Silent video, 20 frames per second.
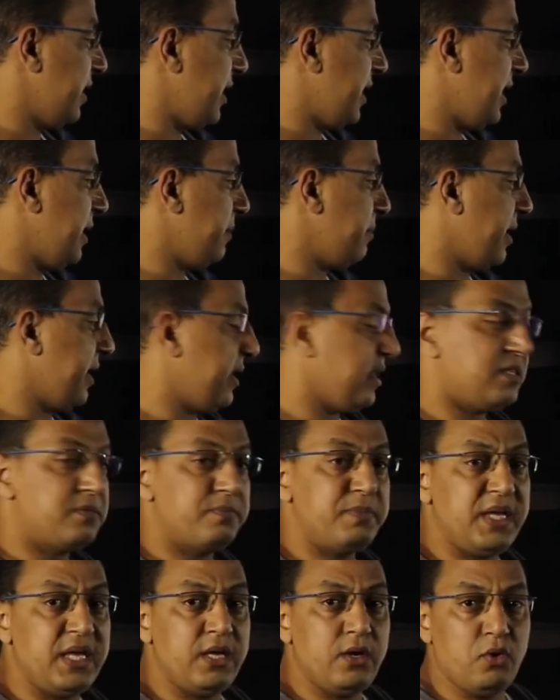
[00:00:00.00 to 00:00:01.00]
A minus
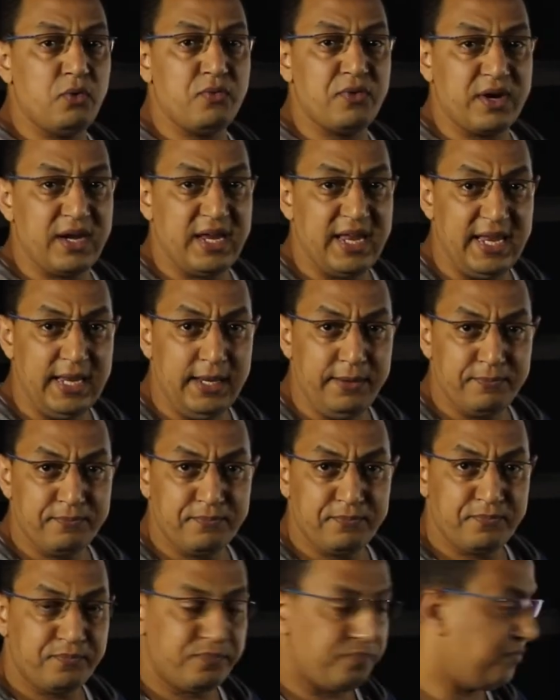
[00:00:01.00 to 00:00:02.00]
B over A.
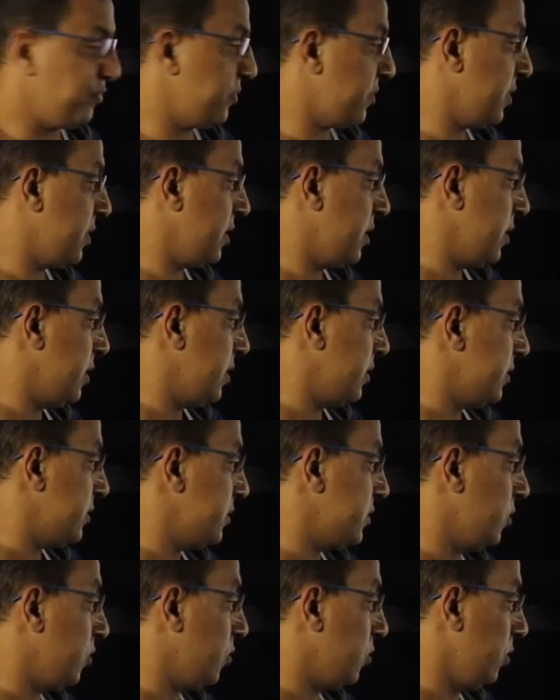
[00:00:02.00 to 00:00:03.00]

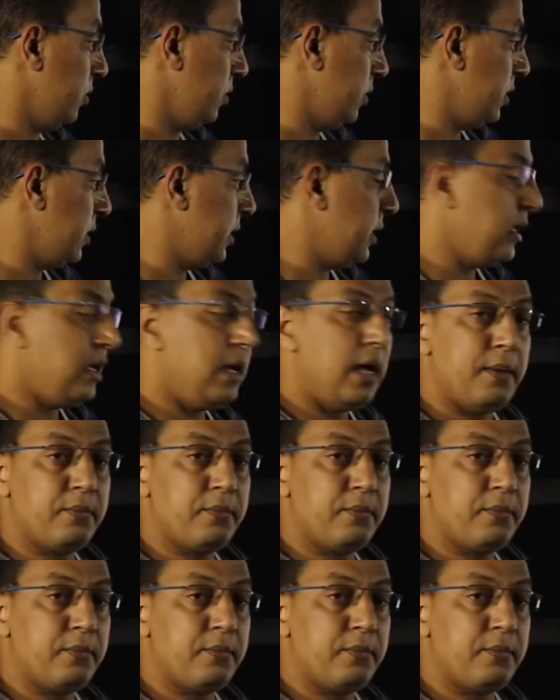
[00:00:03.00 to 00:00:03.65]
So